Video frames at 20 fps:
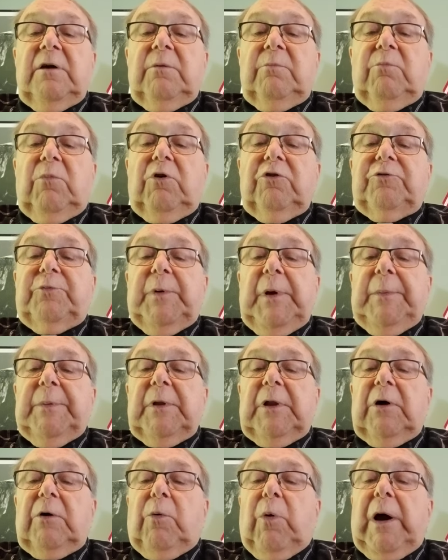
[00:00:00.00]
Most
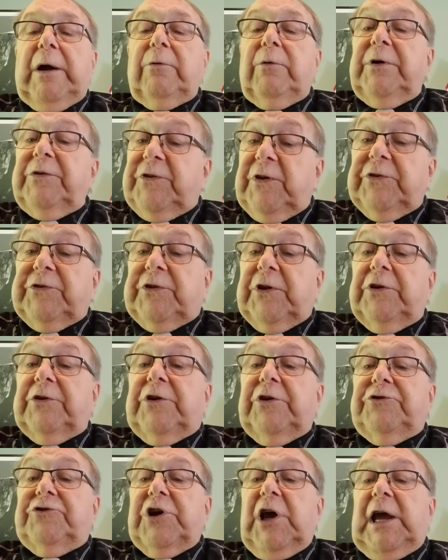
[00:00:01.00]
people are quite resistant
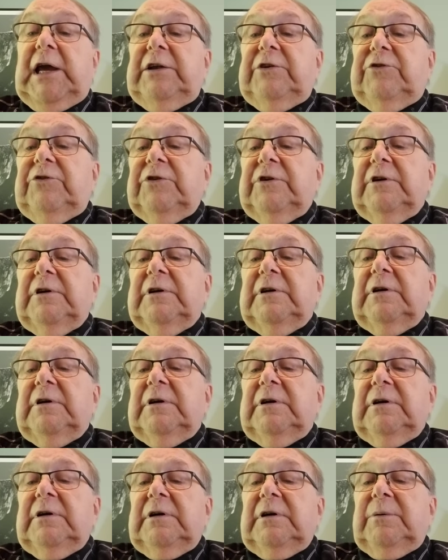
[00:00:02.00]
to change,
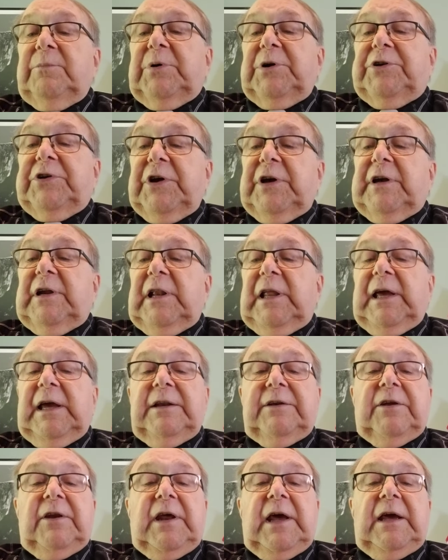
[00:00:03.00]
particularly
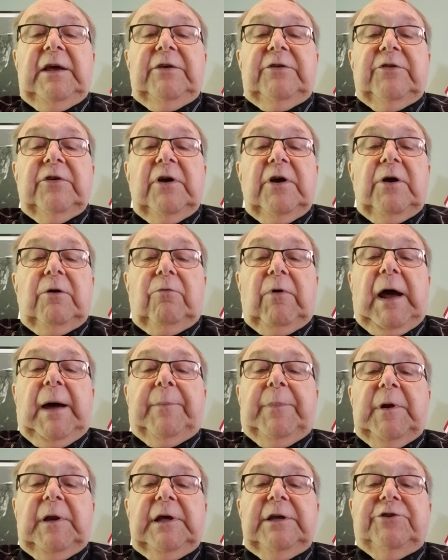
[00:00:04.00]
in today's
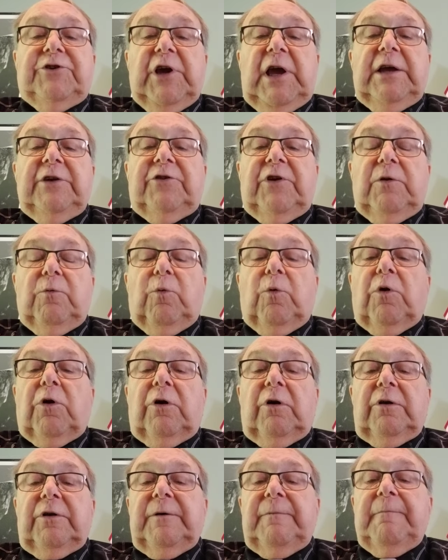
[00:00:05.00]
rapidly changing
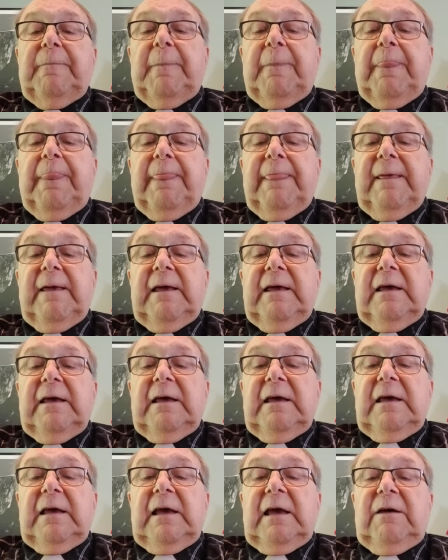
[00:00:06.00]
world.
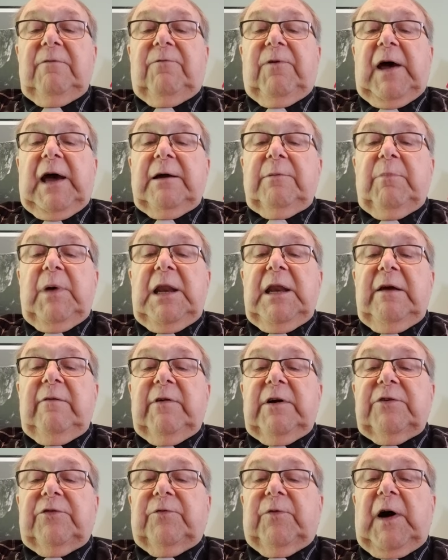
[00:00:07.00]
In fact, many of
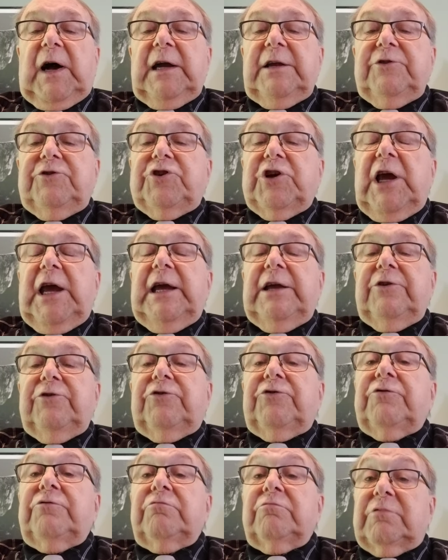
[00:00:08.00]
us find
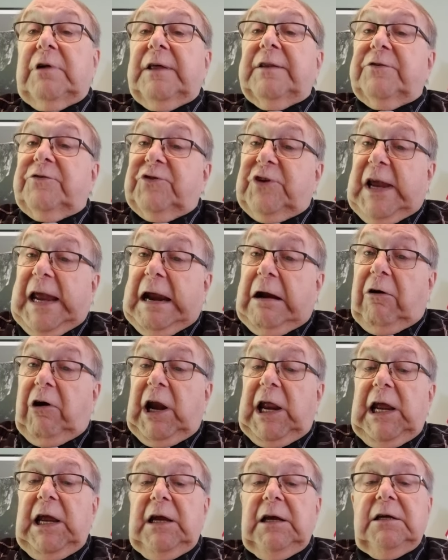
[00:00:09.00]
change rather
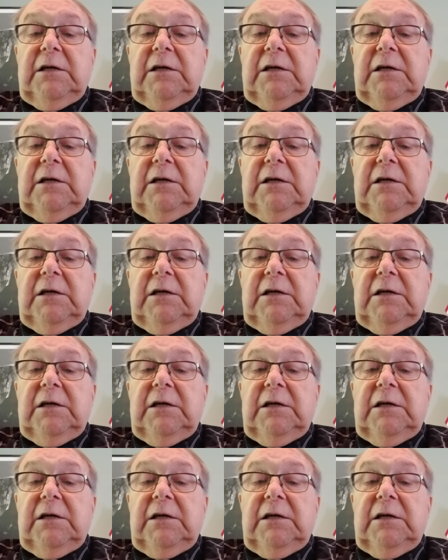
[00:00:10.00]
scary.